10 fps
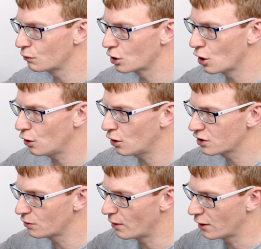
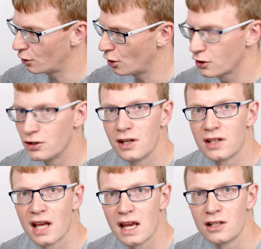regardless of whether or not you
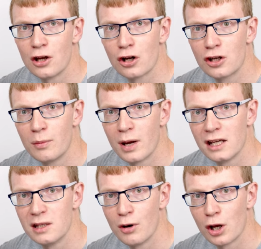decide to
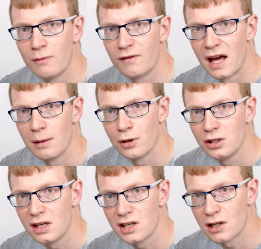occupy the bottom fan
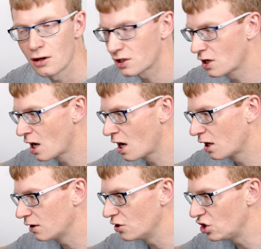mounting slots,
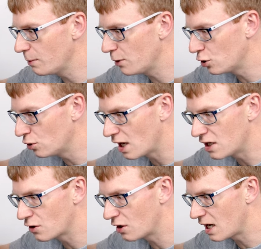the GPU
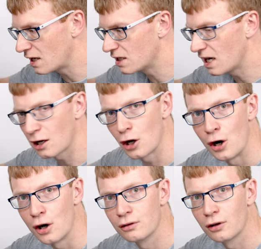is going to intake
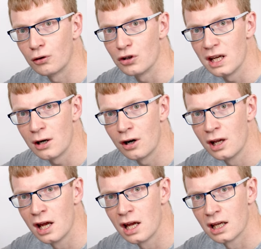air through here,
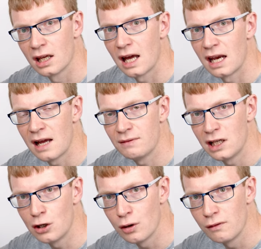and having
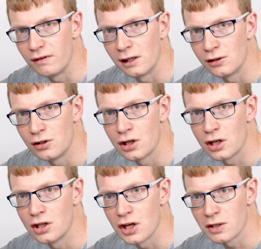it
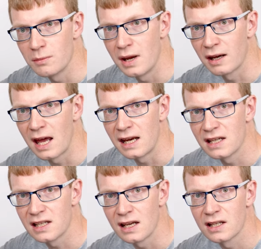unfiltered doesn't make any
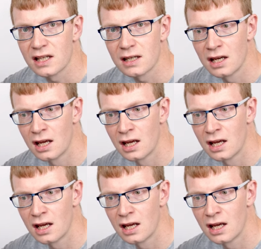sense.